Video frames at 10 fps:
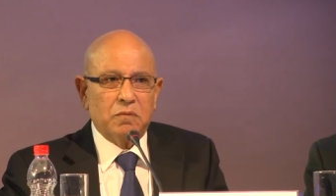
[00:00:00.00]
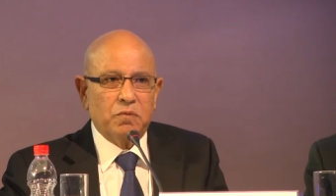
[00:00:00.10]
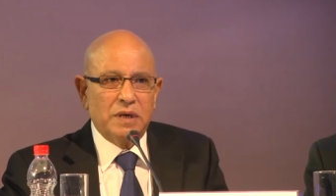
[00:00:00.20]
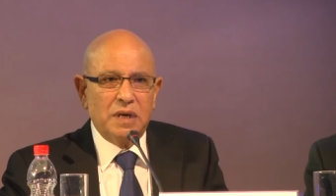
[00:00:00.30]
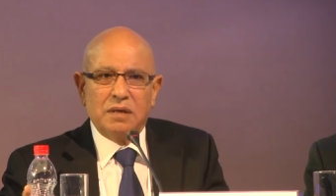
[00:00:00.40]

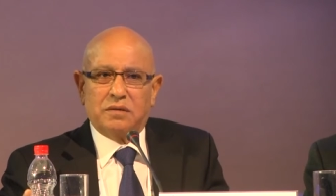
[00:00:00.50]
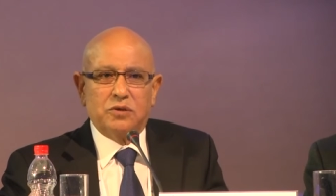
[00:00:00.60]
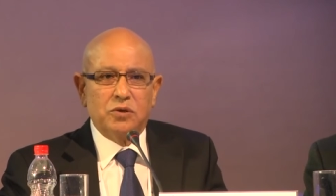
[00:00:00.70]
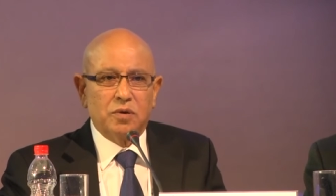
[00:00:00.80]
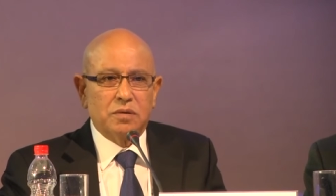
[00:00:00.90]
we need
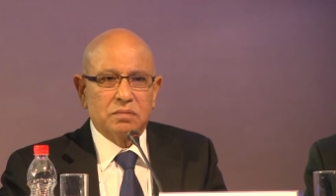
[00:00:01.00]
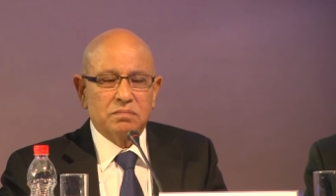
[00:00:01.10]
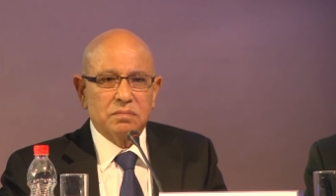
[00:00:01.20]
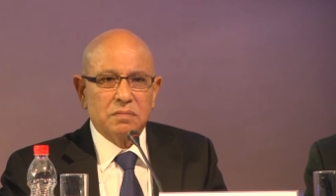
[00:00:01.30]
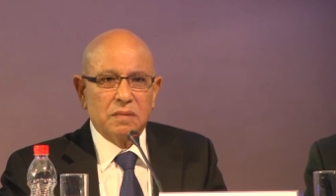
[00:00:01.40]
to do it.
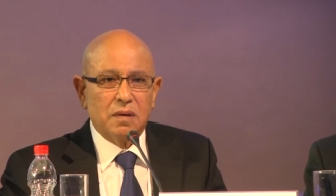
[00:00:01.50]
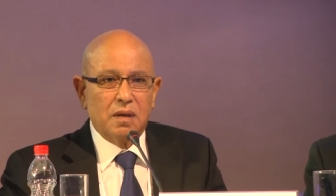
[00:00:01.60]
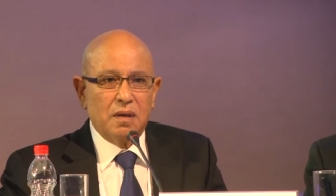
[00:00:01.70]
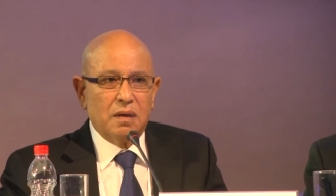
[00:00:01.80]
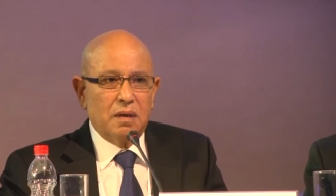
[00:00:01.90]

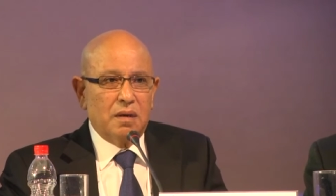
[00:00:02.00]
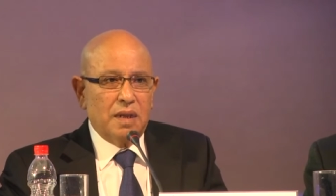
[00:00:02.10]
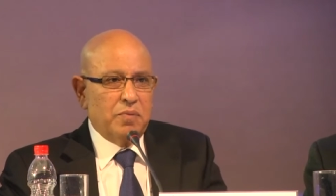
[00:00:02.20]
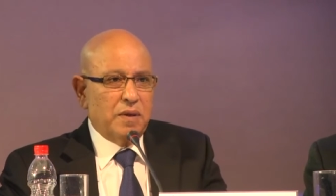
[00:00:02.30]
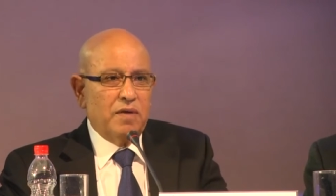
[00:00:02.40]

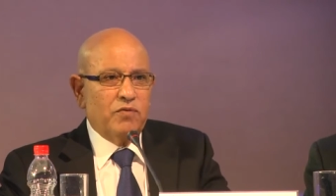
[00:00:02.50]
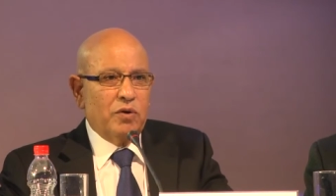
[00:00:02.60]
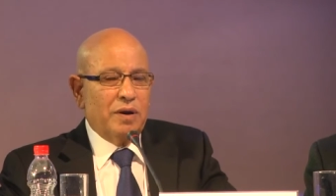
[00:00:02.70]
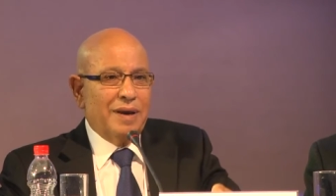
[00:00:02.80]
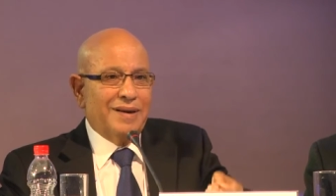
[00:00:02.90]
Let me give
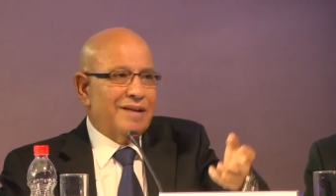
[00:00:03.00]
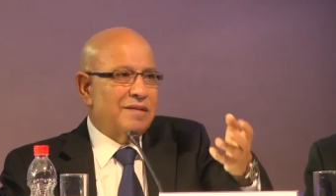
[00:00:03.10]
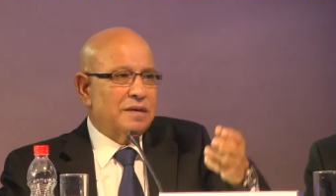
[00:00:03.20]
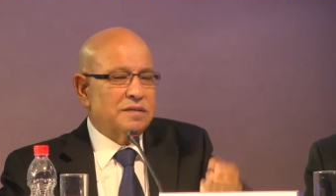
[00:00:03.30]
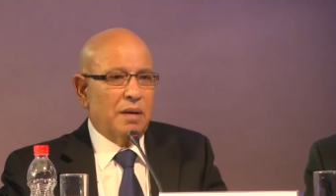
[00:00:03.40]
you
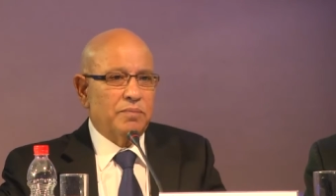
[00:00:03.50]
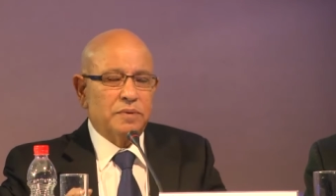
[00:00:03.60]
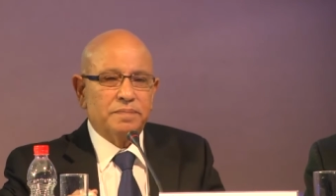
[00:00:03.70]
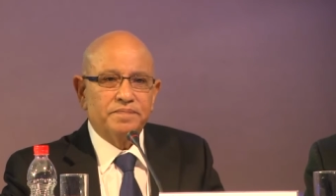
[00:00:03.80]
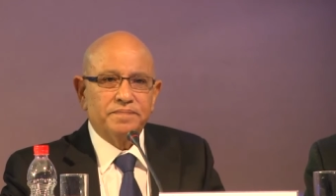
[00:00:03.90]
another example.